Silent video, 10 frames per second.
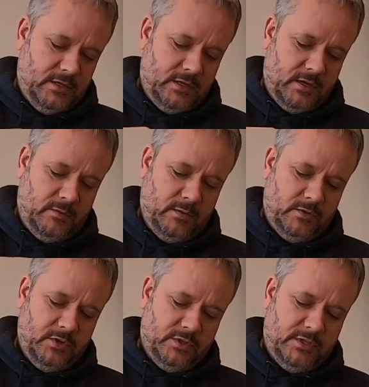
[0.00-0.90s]
So we'll
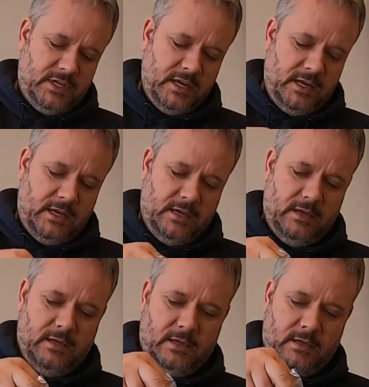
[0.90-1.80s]
just take
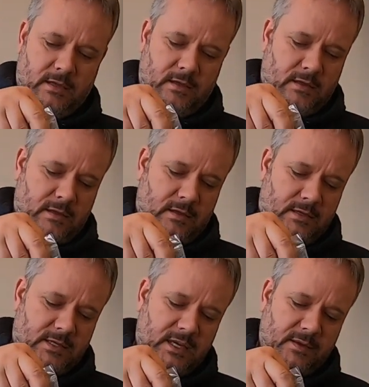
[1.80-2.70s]

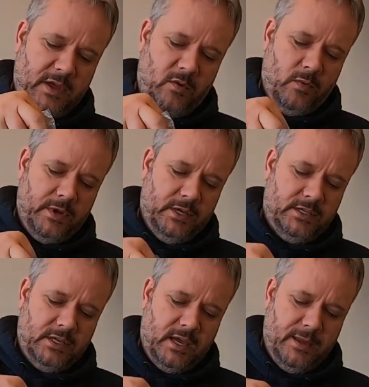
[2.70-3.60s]
them out one at a
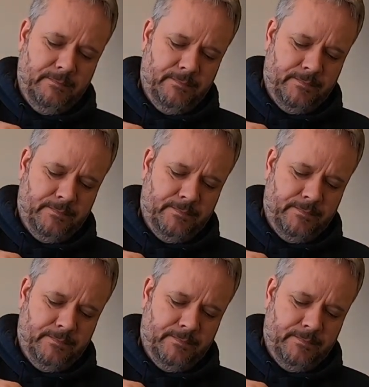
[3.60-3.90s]
time.